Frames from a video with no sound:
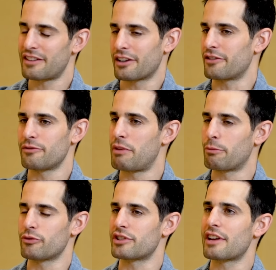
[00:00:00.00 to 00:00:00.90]
I think it,
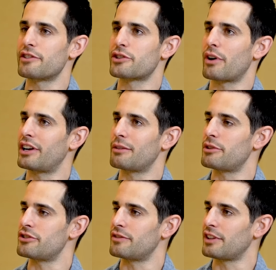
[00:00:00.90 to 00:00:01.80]
people just have this great
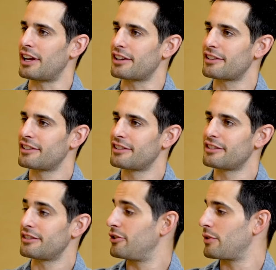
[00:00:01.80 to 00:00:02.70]
image of like
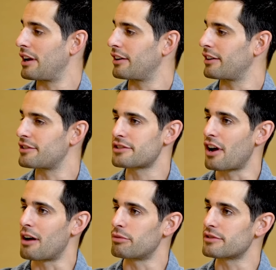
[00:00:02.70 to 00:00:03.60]
you getting a
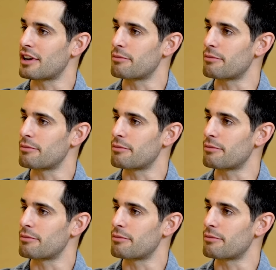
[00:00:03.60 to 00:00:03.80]
stomp or